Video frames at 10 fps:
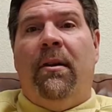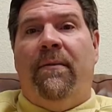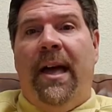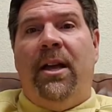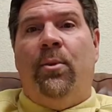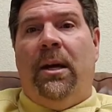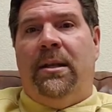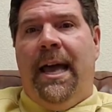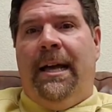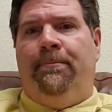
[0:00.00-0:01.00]
evaluate
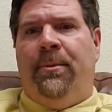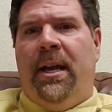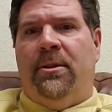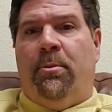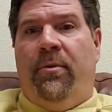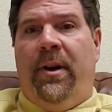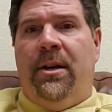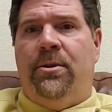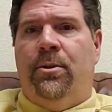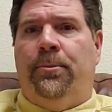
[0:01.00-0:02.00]
that as a
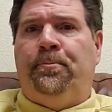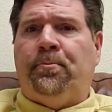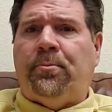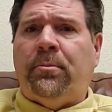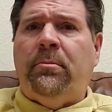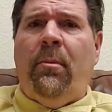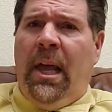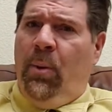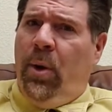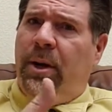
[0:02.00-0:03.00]
professional
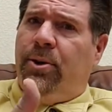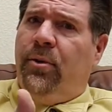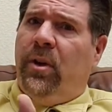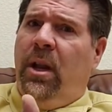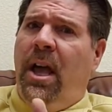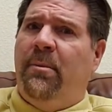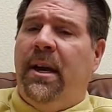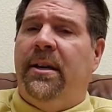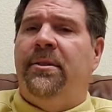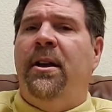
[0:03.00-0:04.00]
and wanting to serve a client
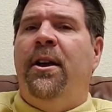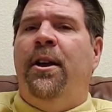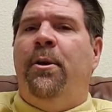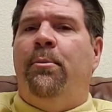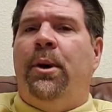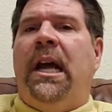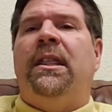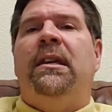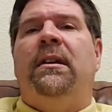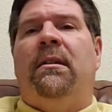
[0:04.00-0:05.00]
base. But I
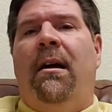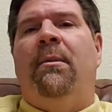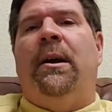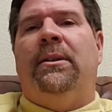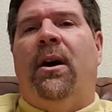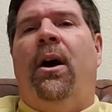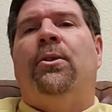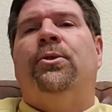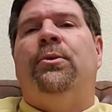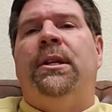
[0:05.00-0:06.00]
think the client base
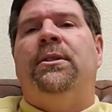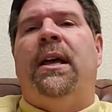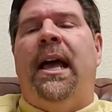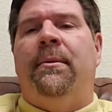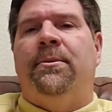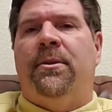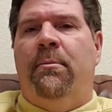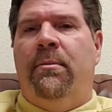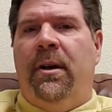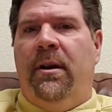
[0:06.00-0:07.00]
also needs to have
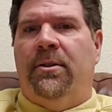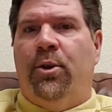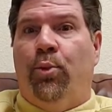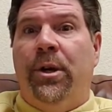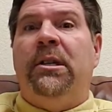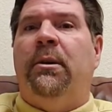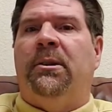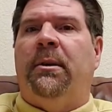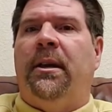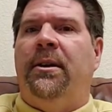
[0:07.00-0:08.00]
some reasonable
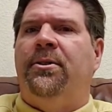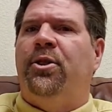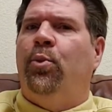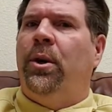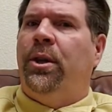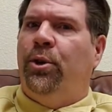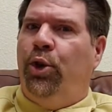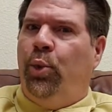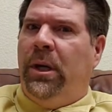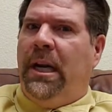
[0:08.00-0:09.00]
expectations of what they're
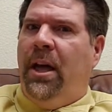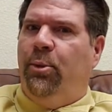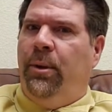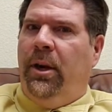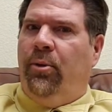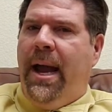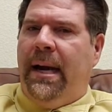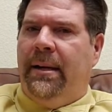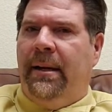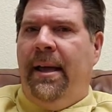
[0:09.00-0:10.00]
doing and how they're
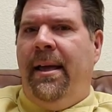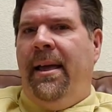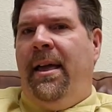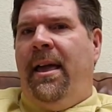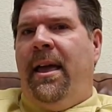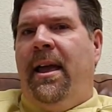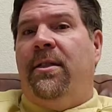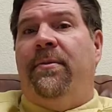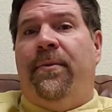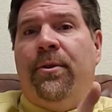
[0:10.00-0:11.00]
interacting. And
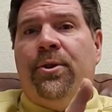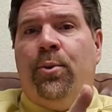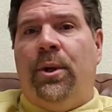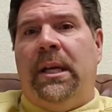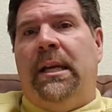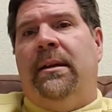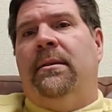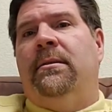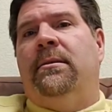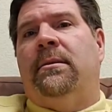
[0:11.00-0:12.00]
the first one
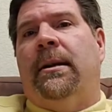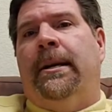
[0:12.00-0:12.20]
is